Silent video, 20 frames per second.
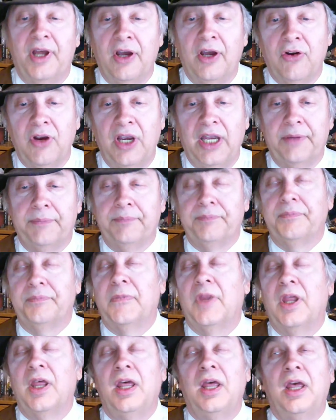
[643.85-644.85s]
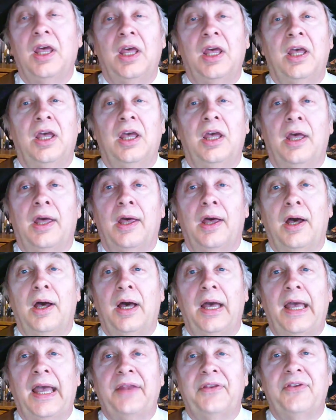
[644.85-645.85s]
Agreed.
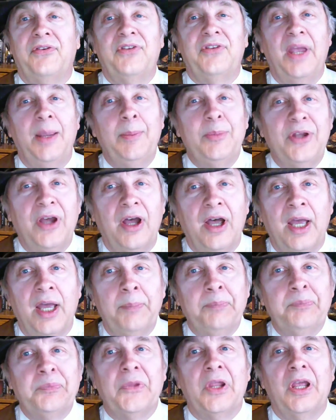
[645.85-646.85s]
At the same time,